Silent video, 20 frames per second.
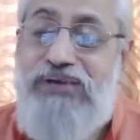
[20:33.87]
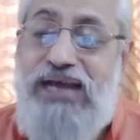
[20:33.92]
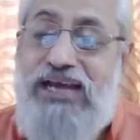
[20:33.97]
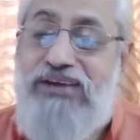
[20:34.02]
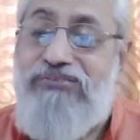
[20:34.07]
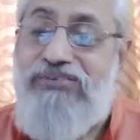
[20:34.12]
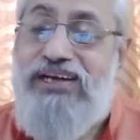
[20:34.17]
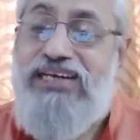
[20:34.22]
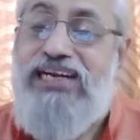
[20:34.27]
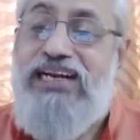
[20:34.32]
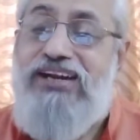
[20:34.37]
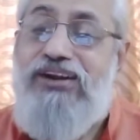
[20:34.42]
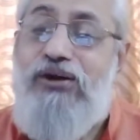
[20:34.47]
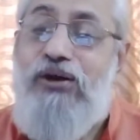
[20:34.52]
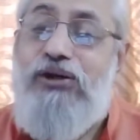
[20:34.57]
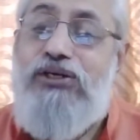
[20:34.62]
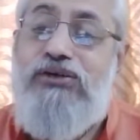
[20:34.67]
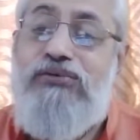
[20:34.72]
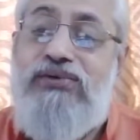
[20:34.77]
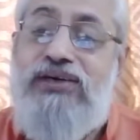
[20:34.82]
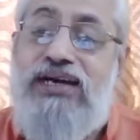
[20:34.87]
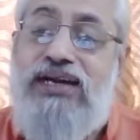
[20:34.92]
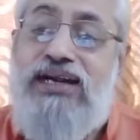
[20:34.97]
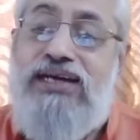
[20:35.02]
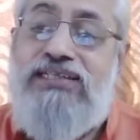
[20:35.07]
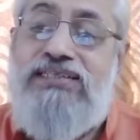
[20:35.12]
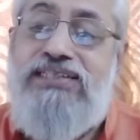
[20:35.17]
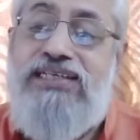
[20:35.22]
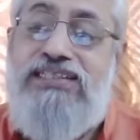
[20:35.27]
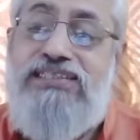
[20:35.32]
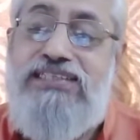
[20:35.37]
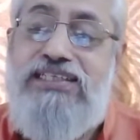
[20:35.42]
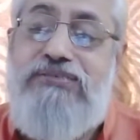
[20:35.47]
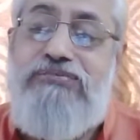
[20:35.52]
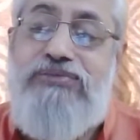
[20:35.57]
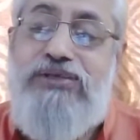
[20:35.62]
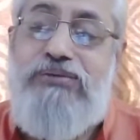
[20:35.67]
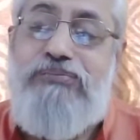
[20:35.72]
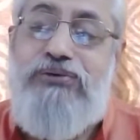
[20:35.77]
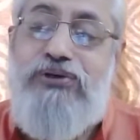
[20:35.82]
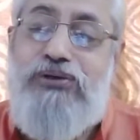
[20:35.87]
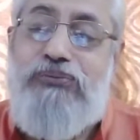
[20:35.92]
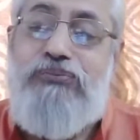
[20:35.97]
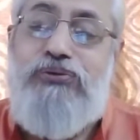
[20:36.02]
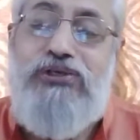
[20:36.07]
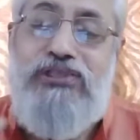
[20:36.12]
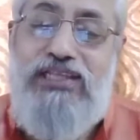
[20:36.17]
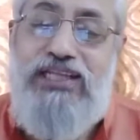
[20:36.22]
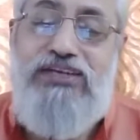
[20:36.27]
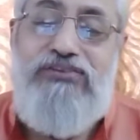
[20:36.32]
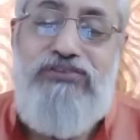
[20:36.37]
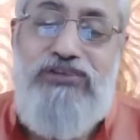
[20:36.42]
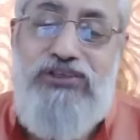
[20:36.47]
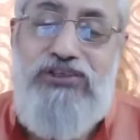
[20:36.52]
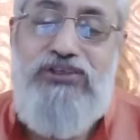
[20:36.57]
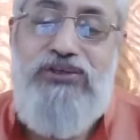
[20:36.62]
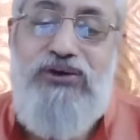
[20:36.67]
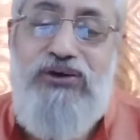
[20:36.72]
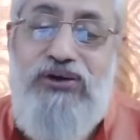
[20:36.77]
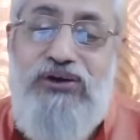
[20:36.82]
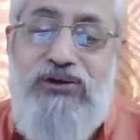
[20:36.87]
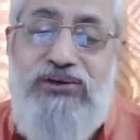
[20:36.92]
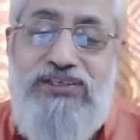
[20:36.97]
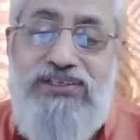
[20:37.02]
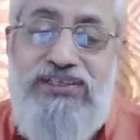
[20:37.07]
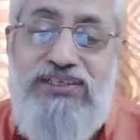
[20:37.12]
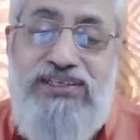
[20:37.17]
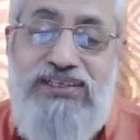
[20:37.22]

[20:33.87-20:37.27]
I find a lot of reluctance in people to put their video